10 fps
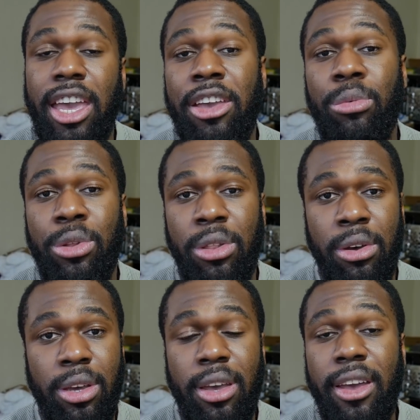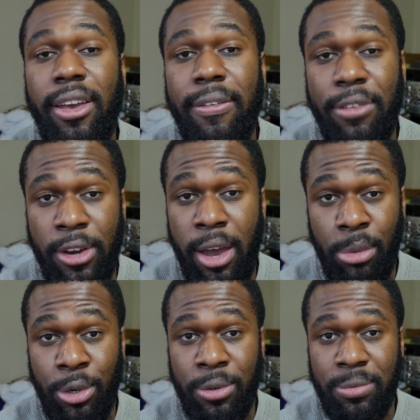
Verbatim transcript: it would look phenomenal.